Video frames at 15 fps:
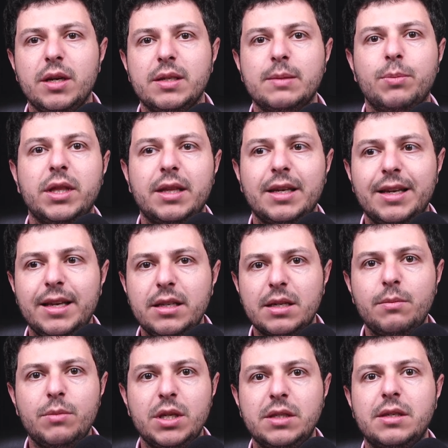But in some
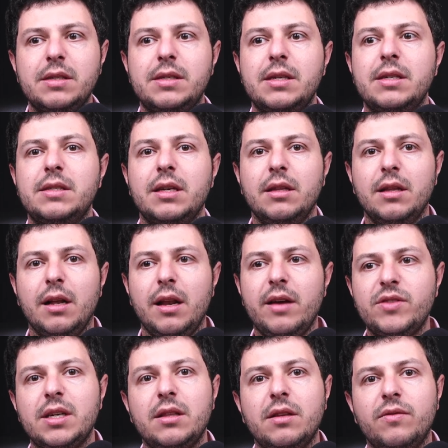instances, the left
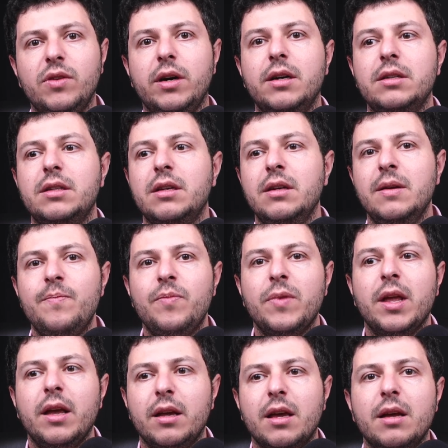side of the heart
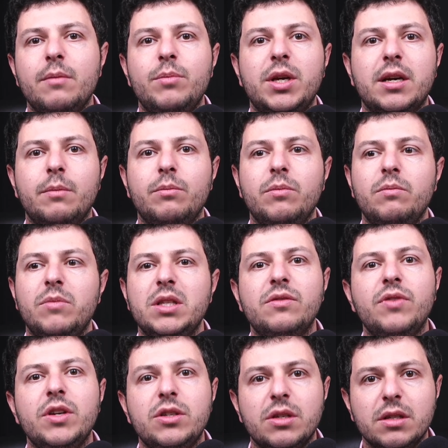can become
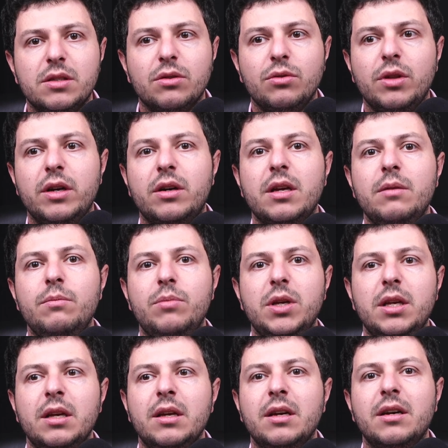insufficient. So there can be
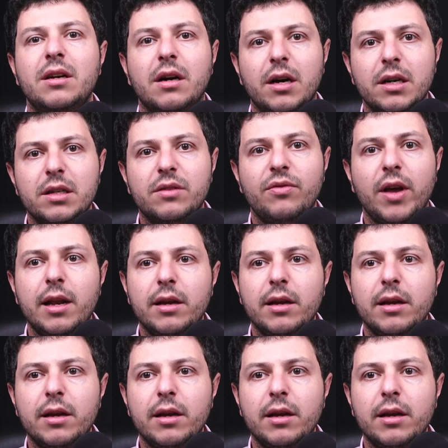heart failure.